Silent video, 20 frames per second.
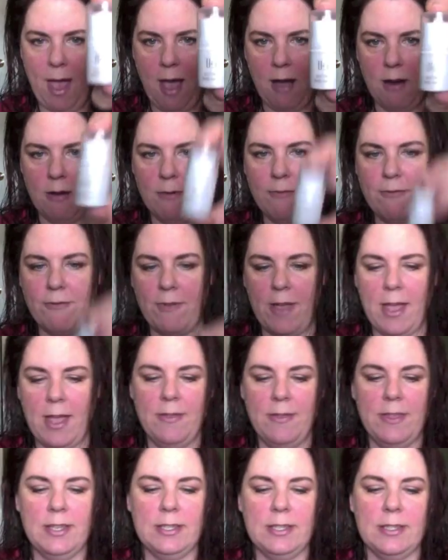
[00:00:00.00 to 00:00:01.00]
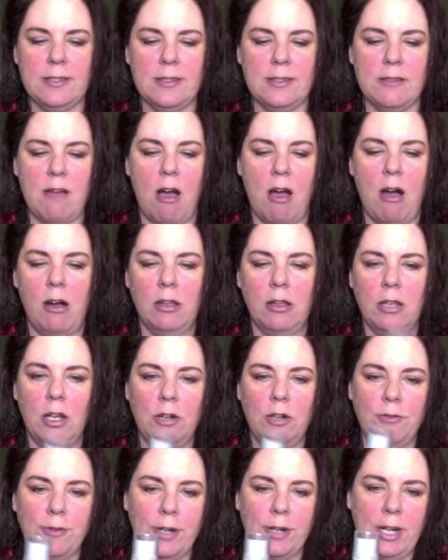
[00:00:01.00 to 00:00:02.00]
e.l.f., and this is an
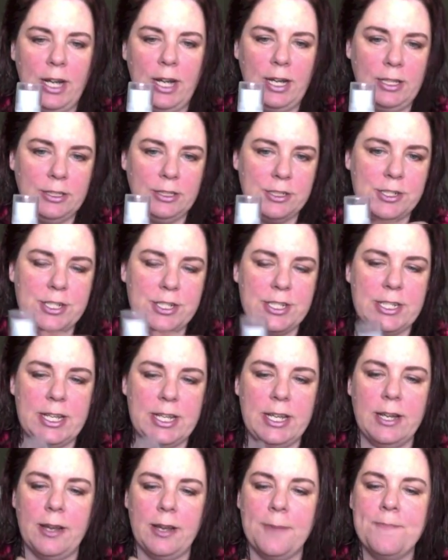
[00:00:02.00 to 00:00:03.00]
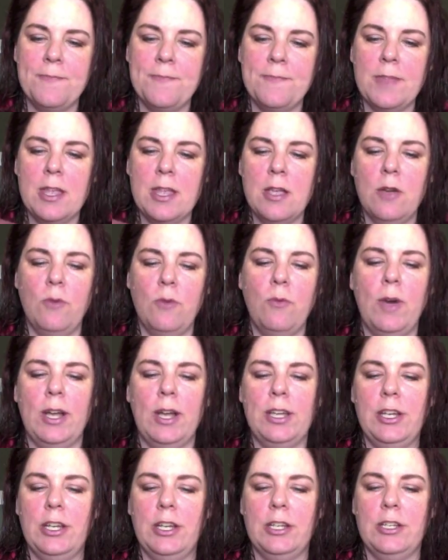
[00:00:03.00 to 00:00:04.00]
all-over color stick. What
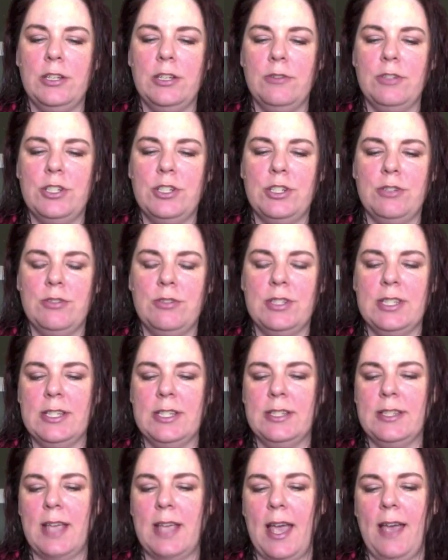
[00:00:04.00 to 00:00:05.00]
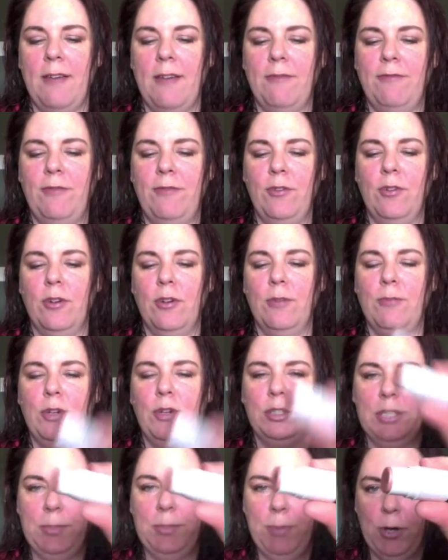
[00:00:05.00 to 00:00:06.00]
you can do is use this for
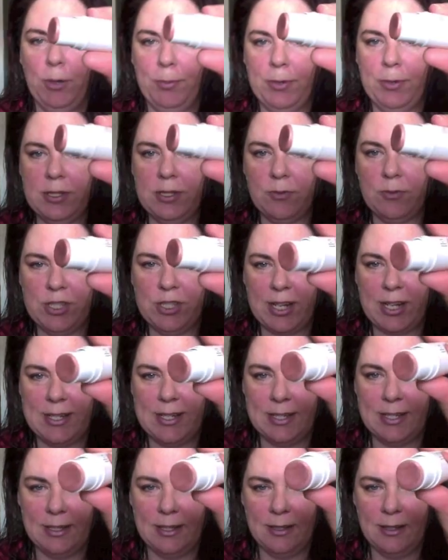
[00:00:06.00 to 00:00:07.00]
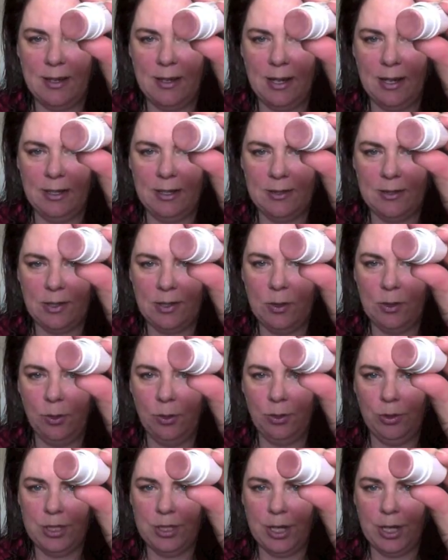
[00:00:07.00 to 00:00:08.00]
multi-purpose, which I did, and it's a
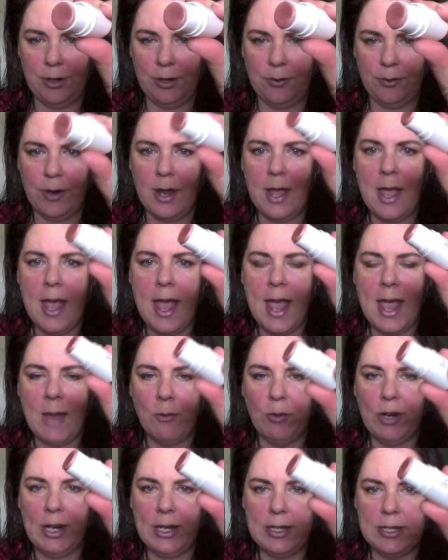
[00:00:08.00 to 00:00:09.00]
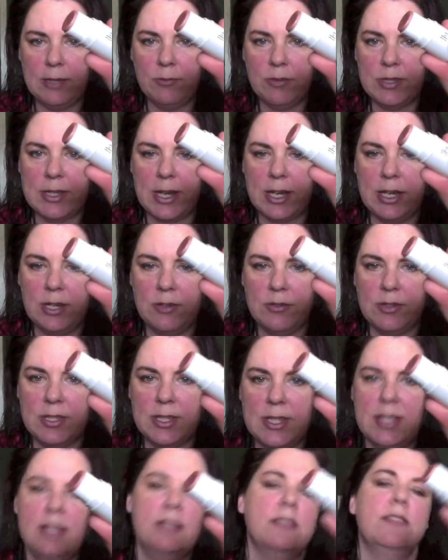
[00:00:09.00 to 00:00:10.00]
cool tone. And what I did was I
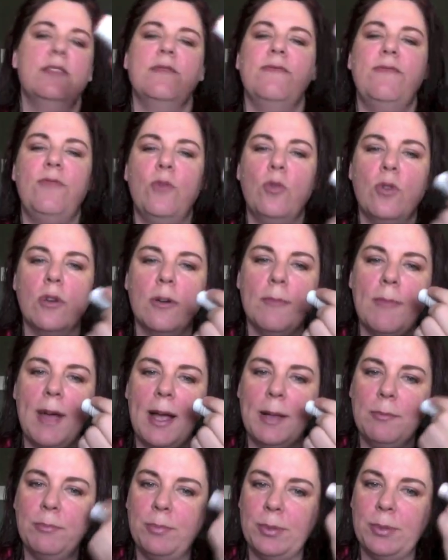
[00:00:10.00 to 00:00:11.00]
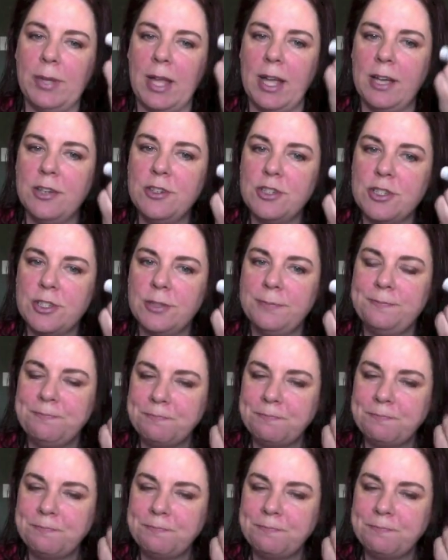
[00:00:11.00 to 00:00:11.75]
used this for my blush,